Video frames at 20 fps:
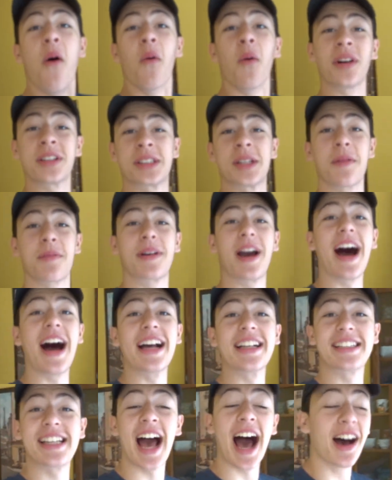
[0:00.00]
What's up,
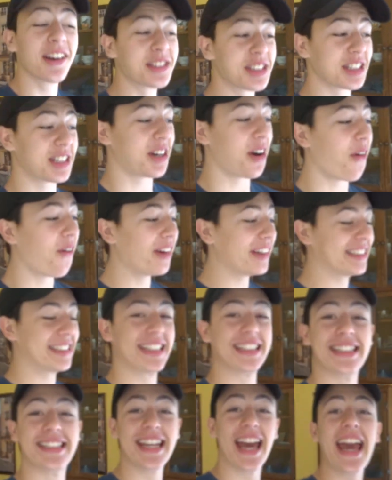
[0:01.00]
guys? How's it going?
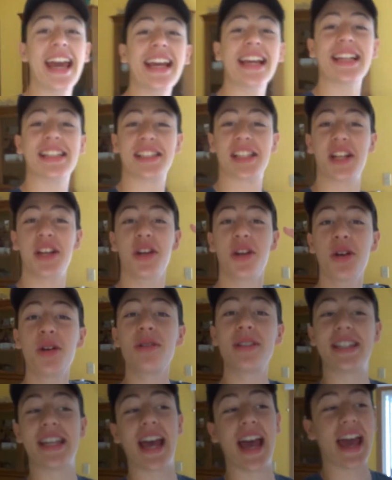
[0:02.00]
Today is a new
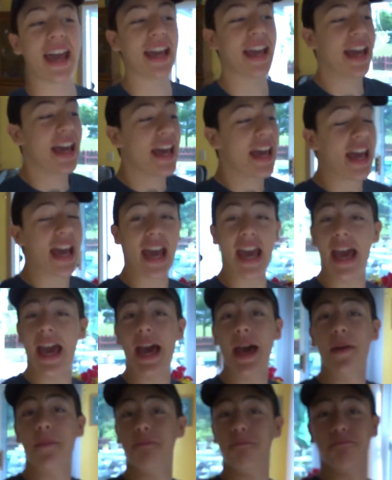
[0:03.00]
day,
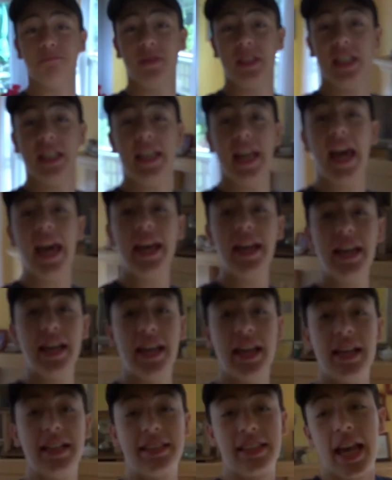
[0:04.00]
and today
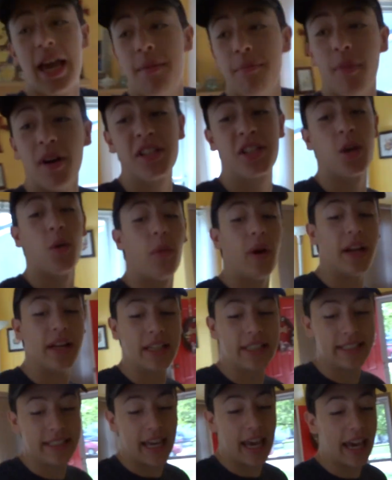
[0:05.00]
is a
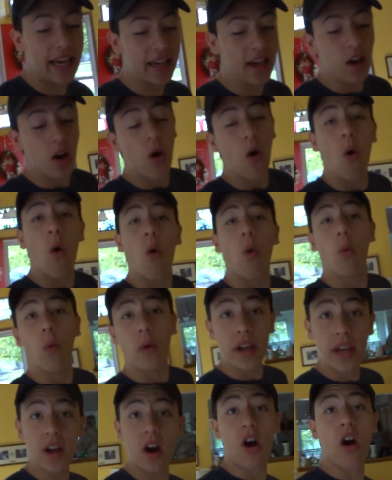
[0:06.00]
much-awaited day.
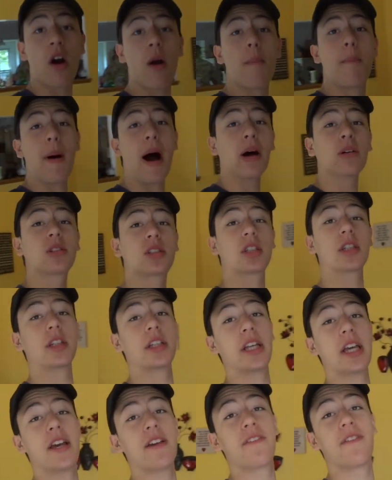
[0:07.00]
We are about to
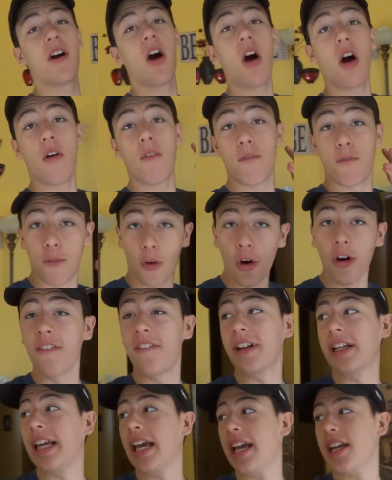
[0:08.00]
leave for
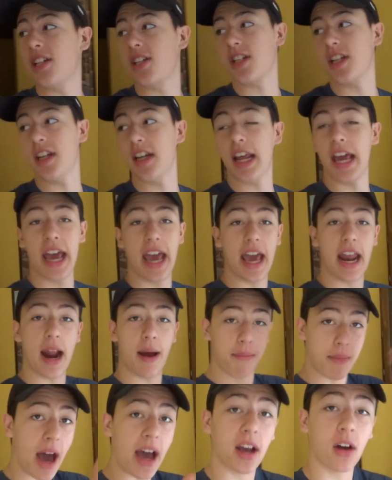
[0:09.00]
vacation, and
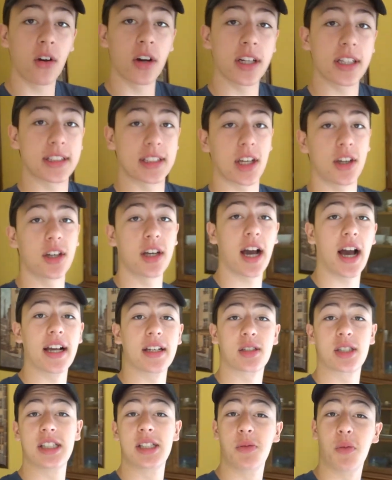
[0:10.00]
I'm not going to tell you
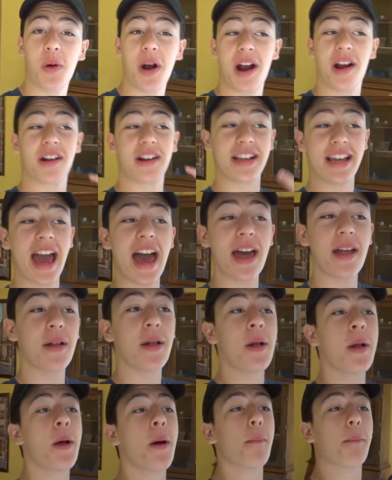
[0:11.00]
guys where
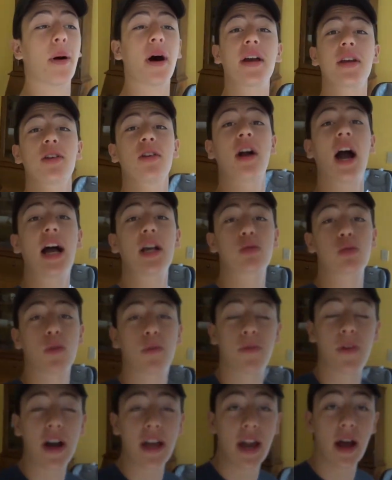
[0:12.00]
yet, but you guys will
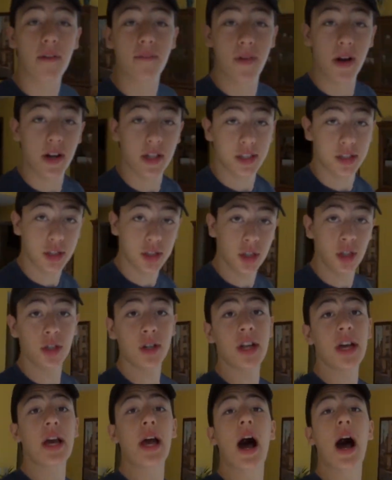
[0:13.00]
find out very soon.